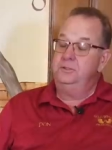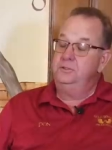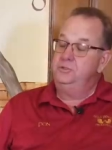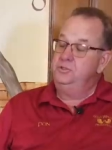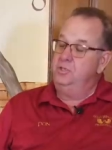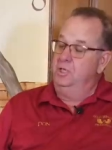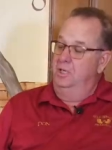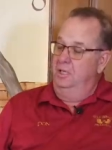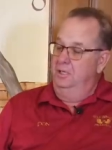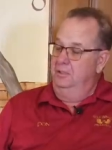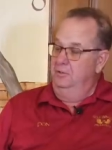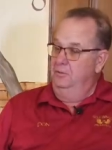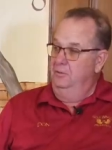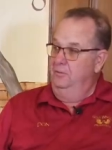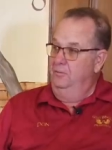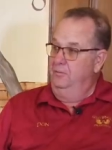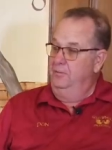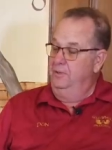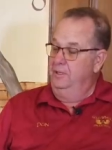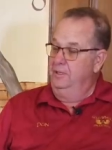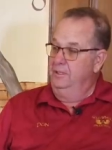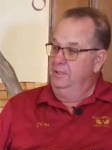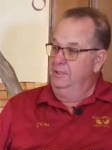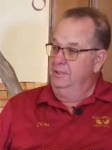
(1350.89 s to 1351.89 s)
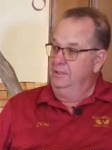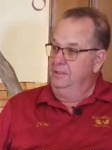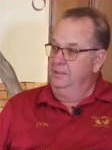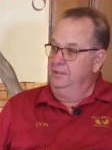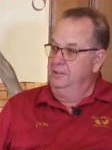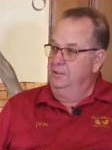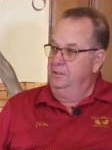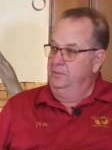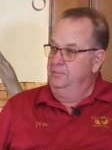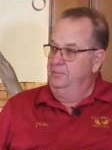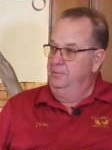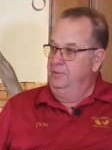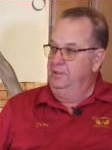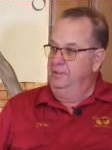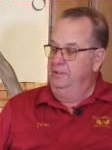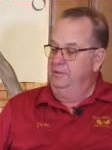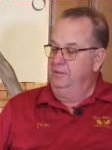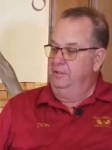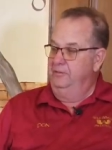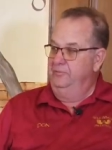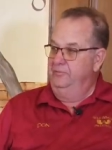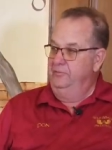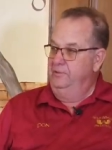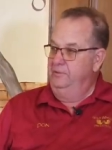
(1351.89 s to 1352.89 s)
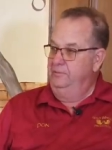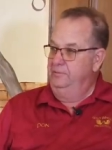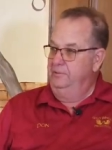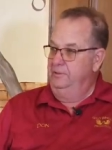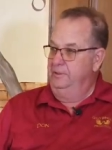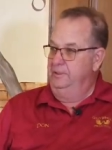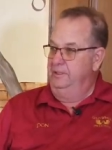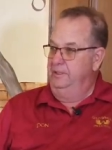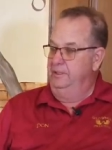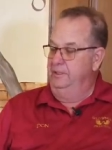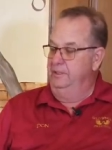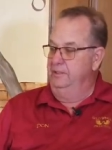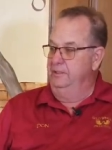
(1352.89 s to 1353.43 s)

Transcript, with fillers: So John, one of the complaints I frequently